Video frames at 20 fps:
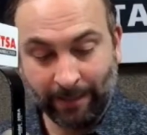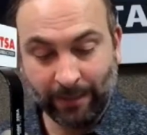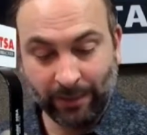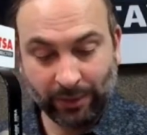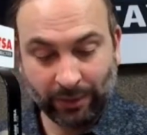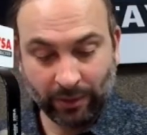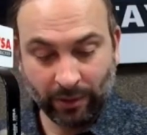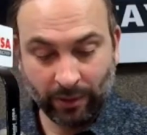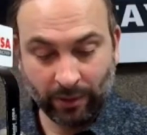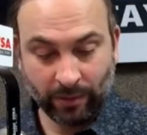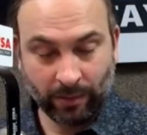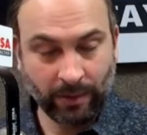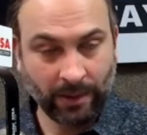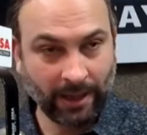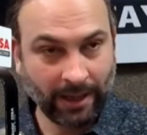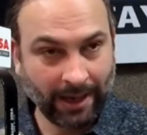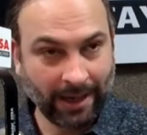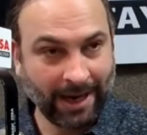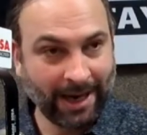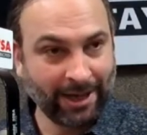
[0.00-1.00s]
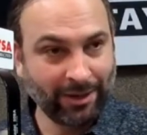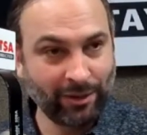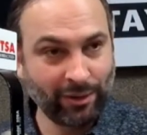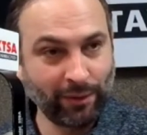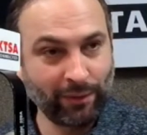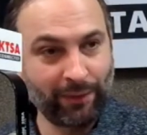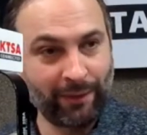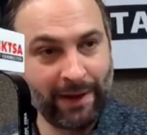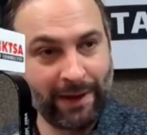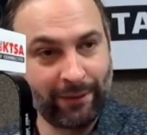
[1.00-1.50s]
So I asked your
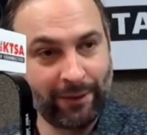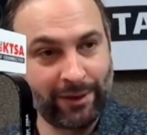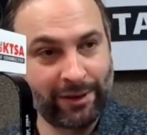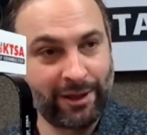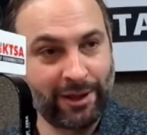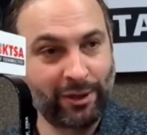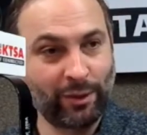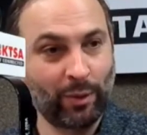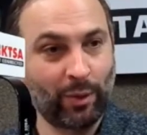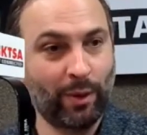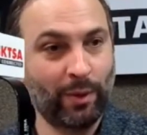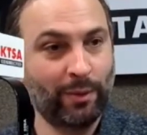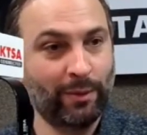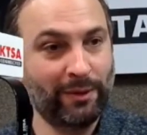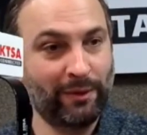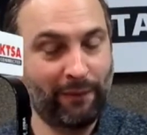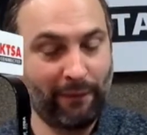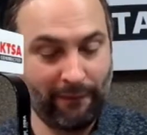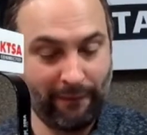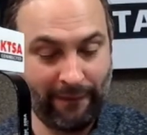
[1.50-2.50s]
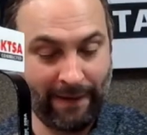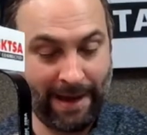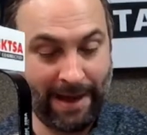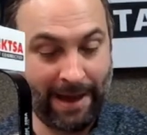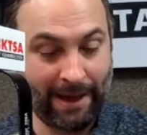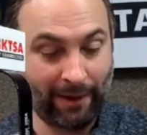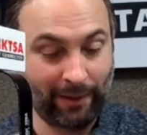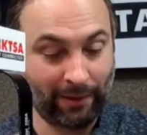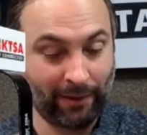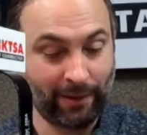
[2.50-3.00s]
favorite essential oil was
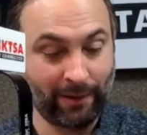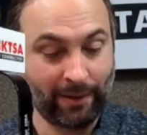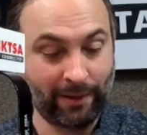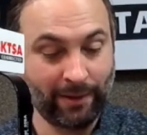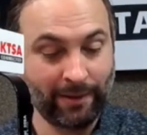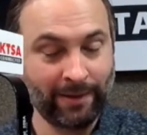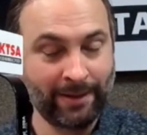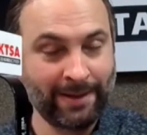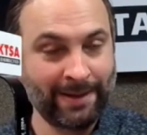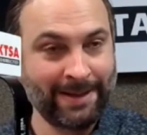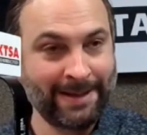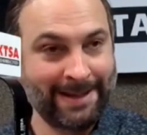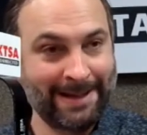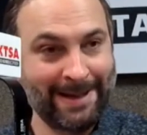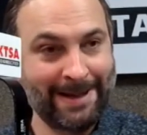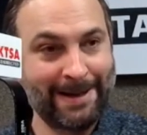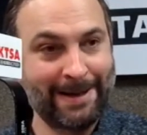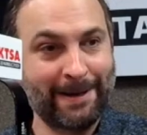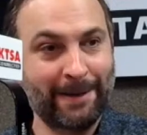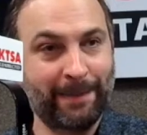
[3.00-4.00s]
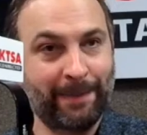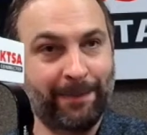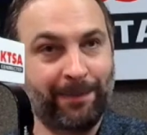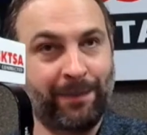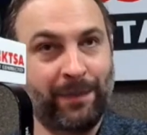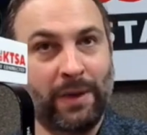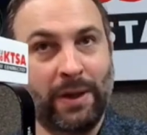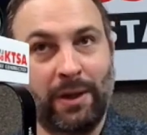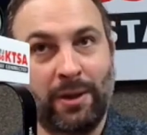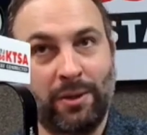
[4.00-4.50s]
Valor.
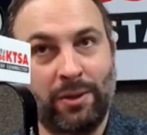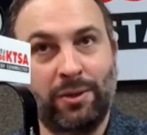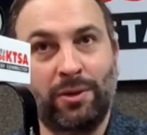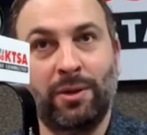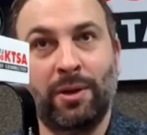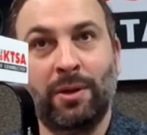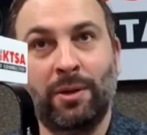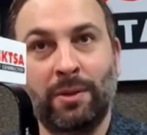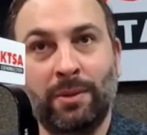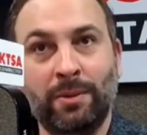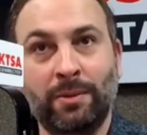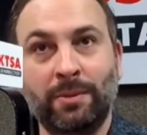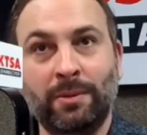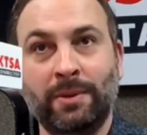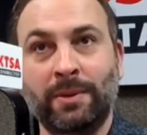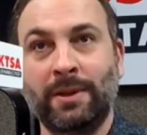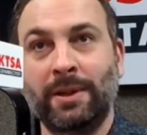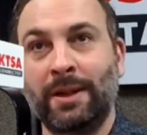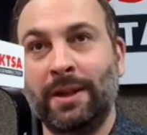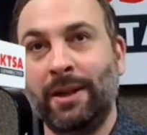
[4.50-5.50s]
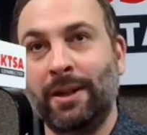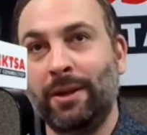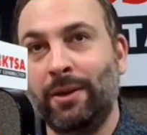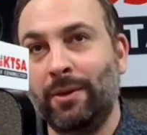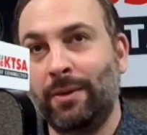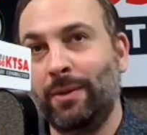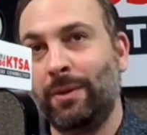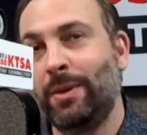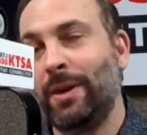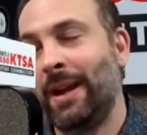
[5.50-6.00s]
So
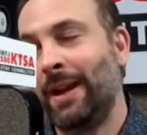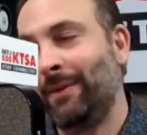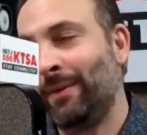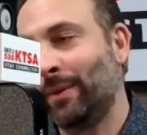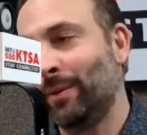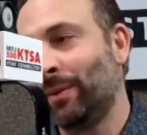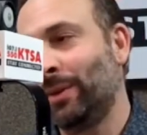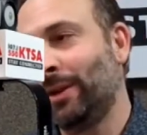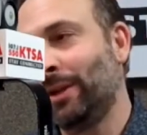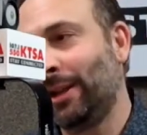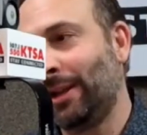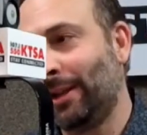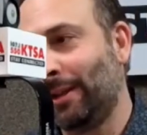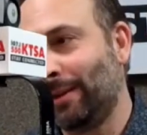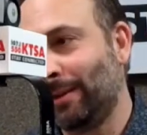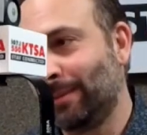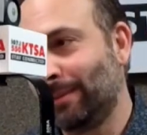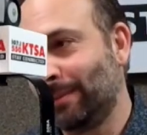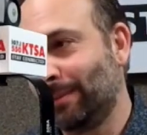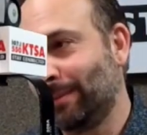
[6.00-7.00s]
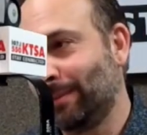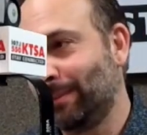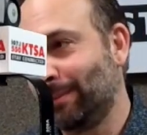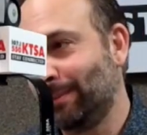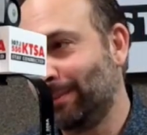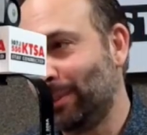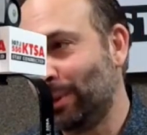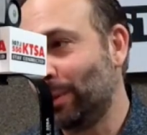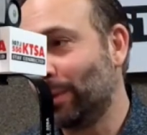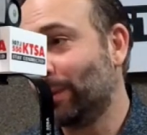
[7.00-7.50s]
you have a really
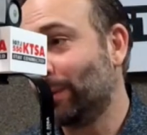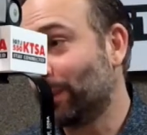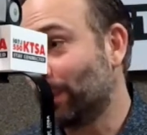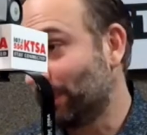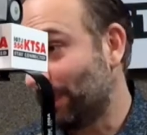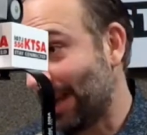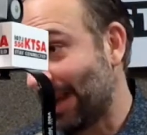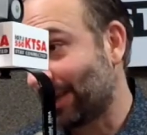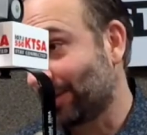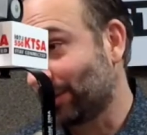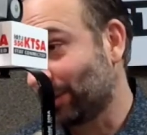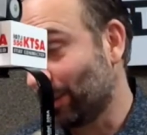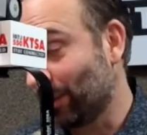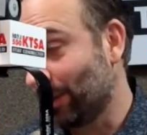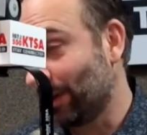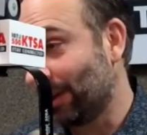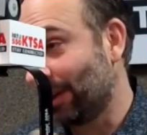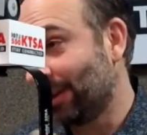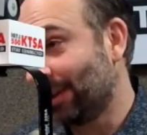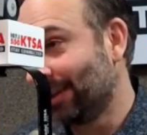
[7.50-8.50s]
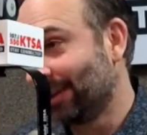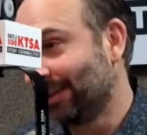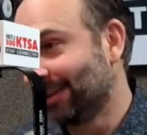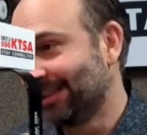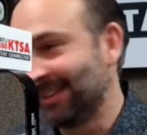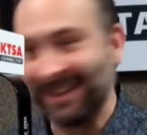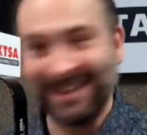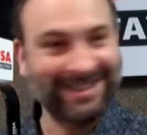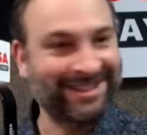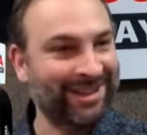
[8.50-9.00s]
beautiful backstory.
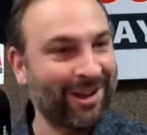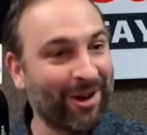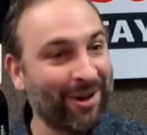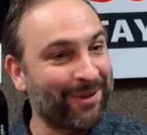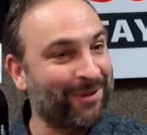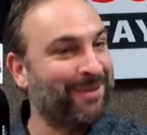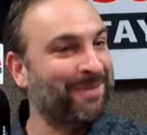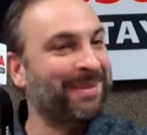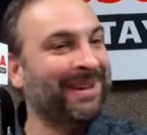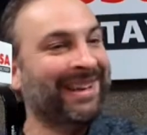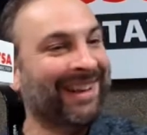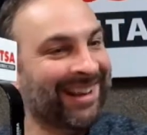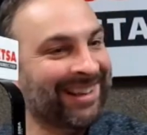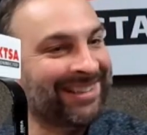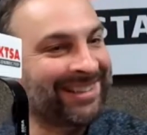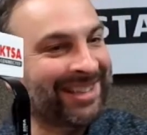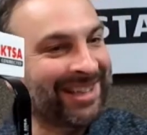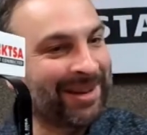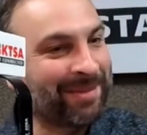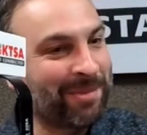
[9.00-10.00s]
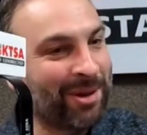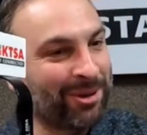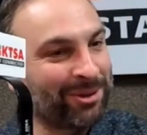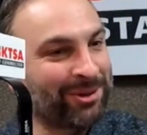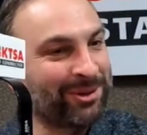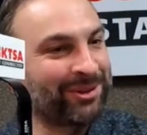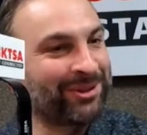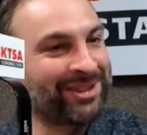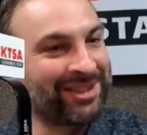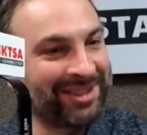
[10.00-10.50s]
It's hard for me not to get
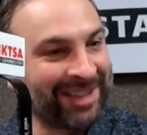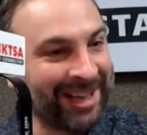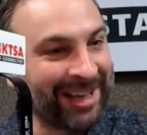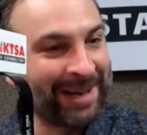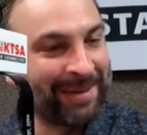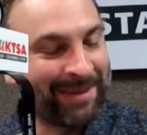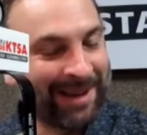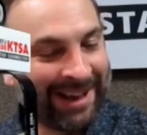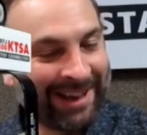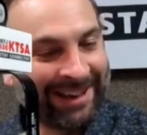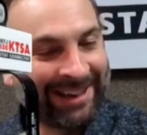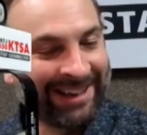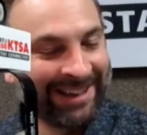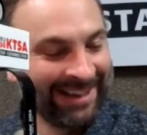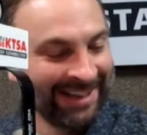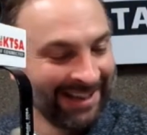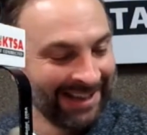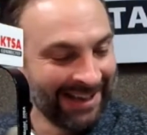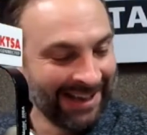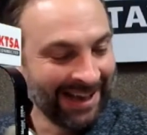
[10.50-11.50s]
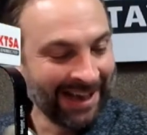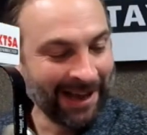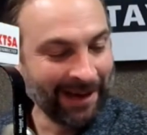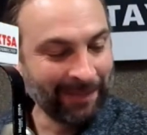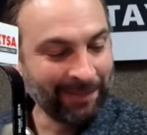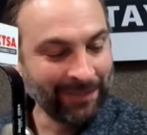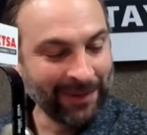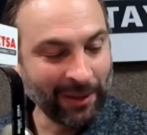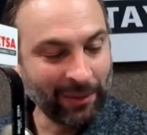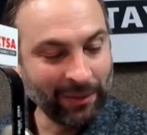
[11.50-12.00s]
emotional just thinking about
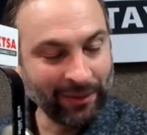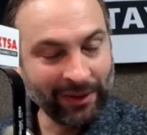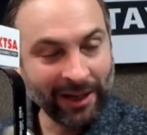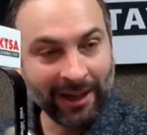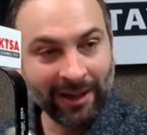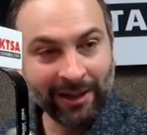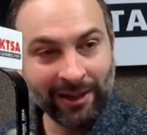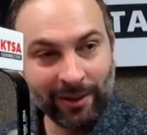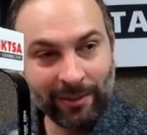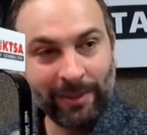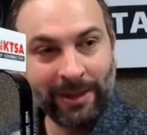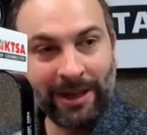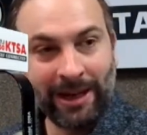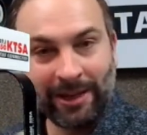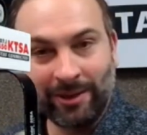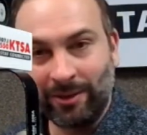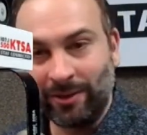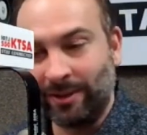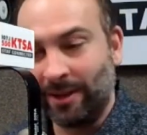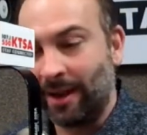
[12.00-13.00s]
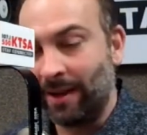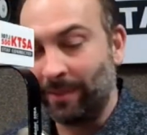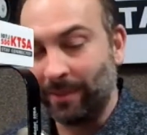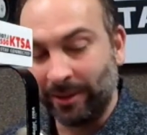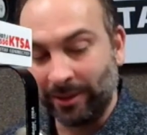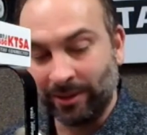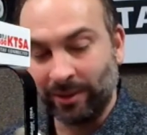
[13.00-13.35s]
it. And we've got a little bit of extra time.